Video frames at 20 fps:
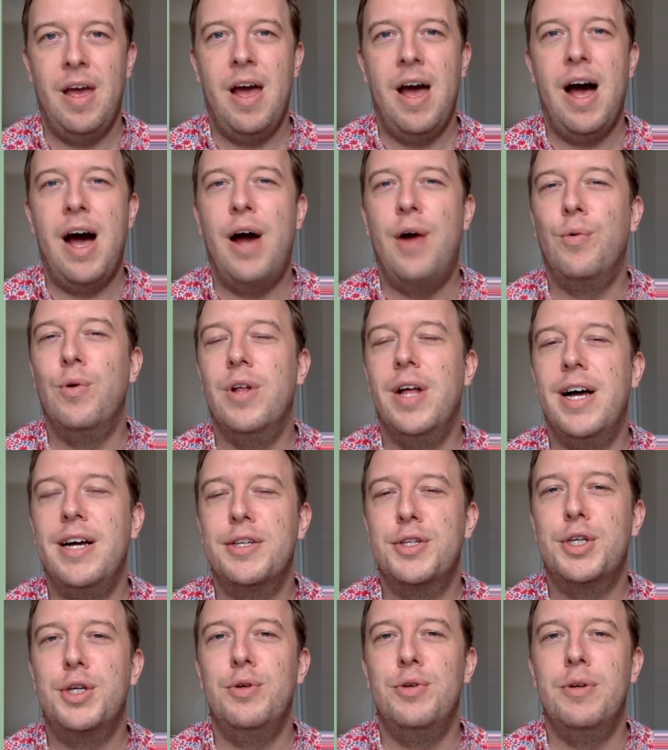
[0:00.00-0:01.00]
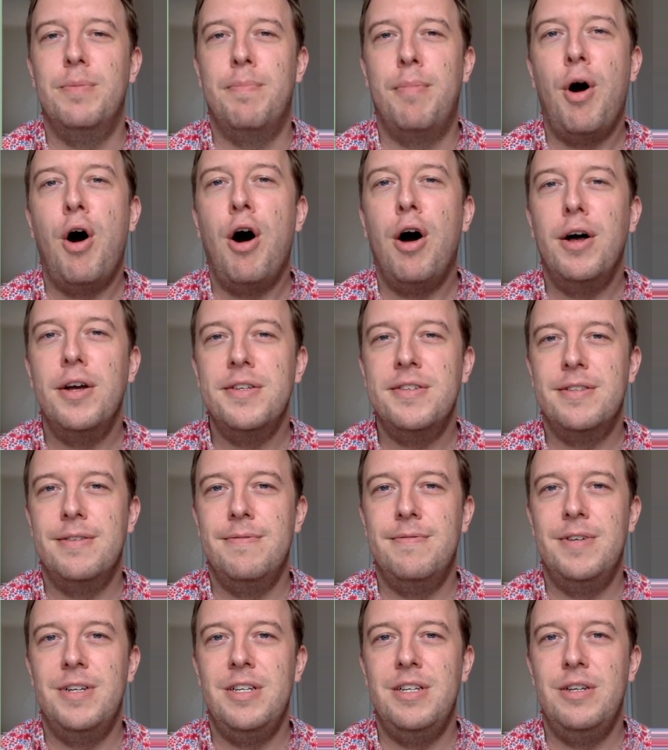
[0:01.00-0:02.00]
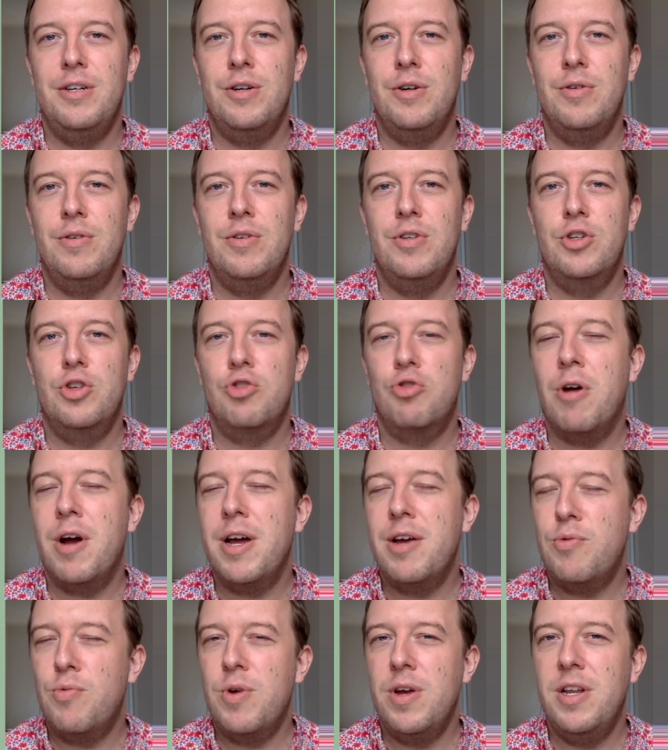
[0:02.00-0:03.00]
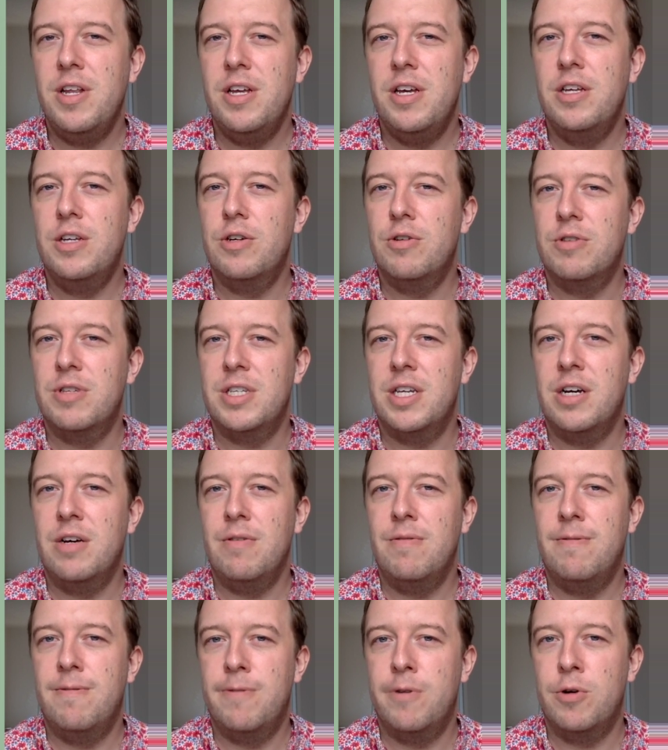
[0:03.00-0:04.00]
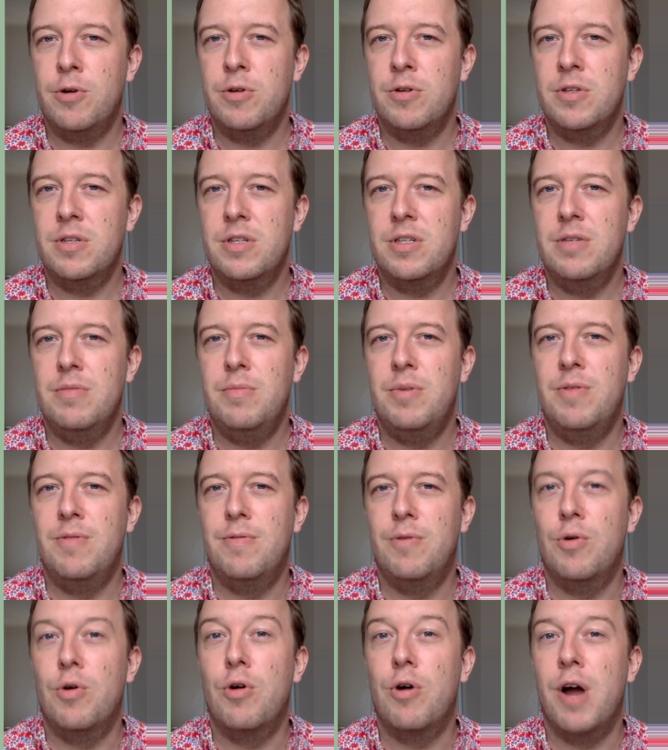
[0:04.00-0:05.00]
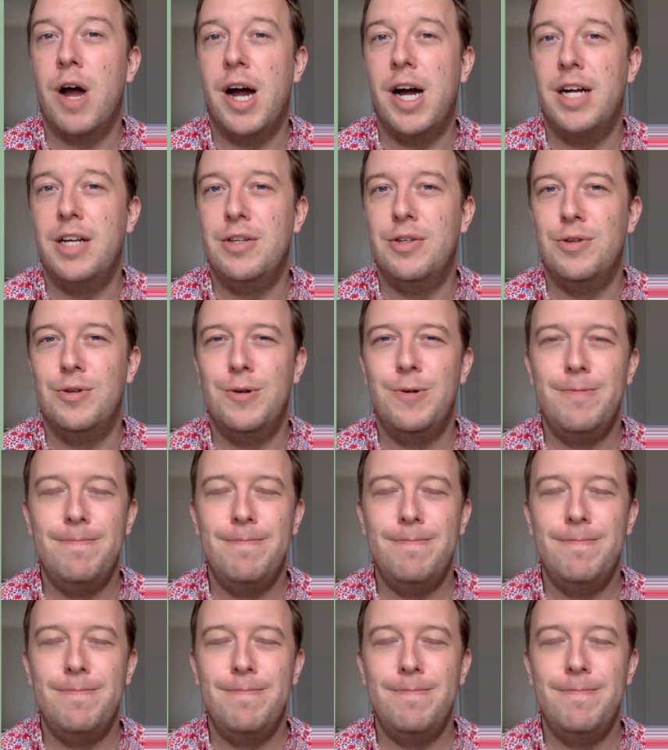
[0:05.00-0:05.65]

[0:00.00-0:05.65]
I will ask you to pause the video, try reading it yourself first before I do.